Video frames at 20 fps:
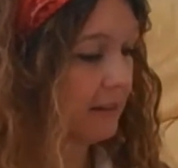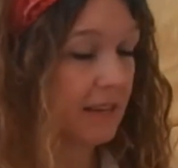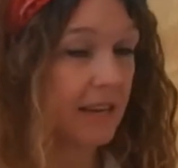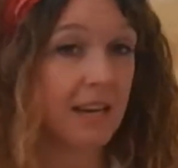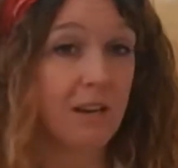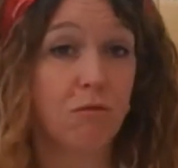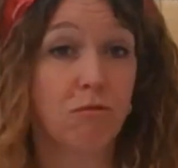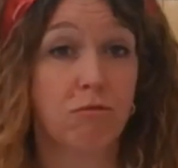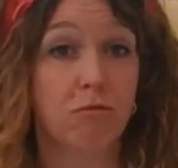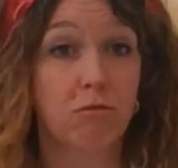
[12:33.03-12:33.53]

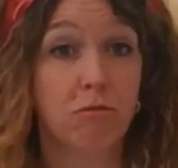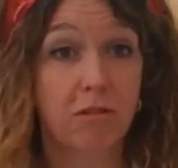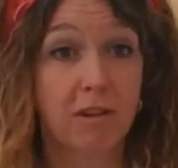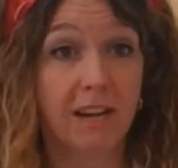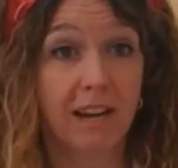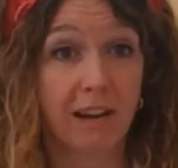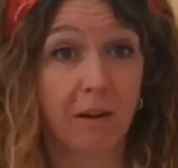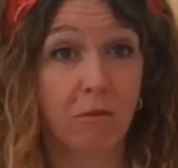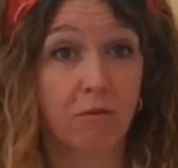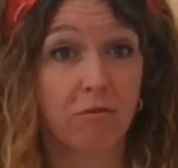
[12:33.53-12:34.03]
He
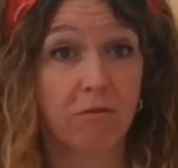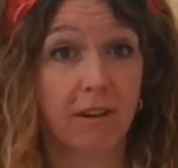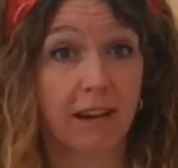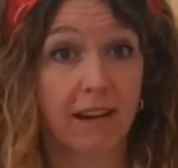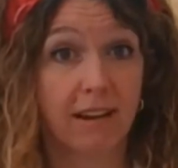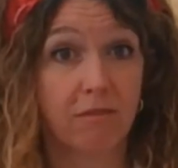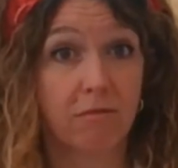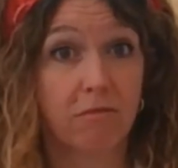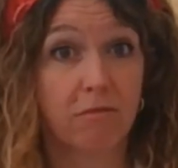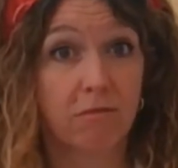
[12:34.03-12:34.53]
really
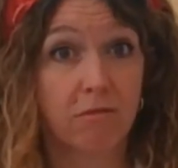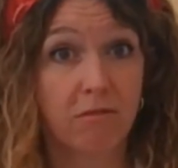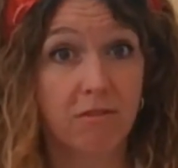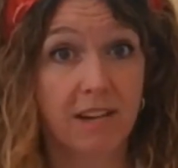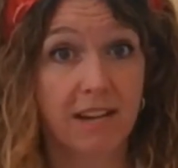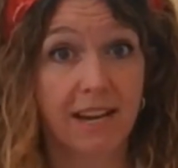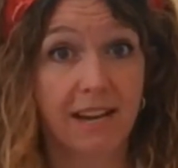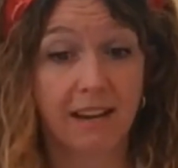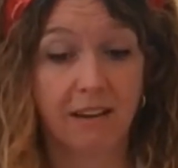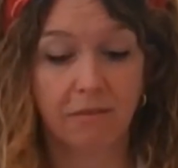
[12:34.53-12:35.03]
ran
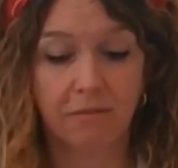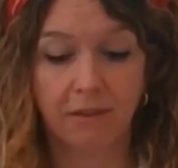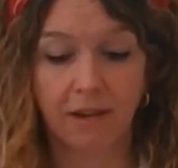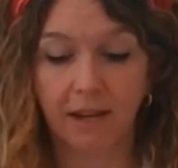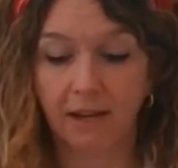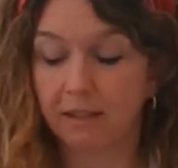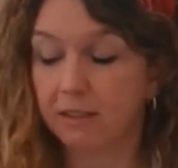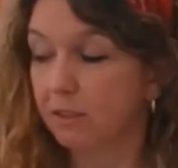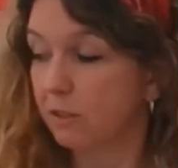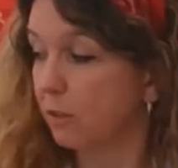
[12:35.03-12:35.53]
really
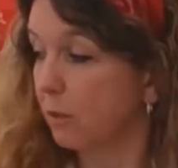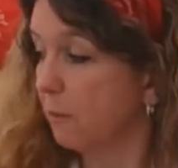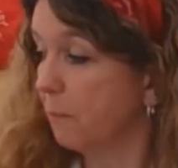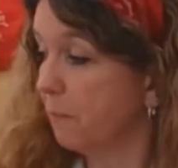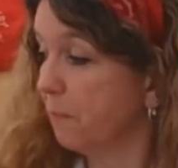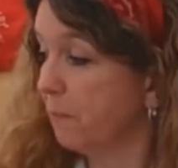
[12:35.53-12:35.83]
fast.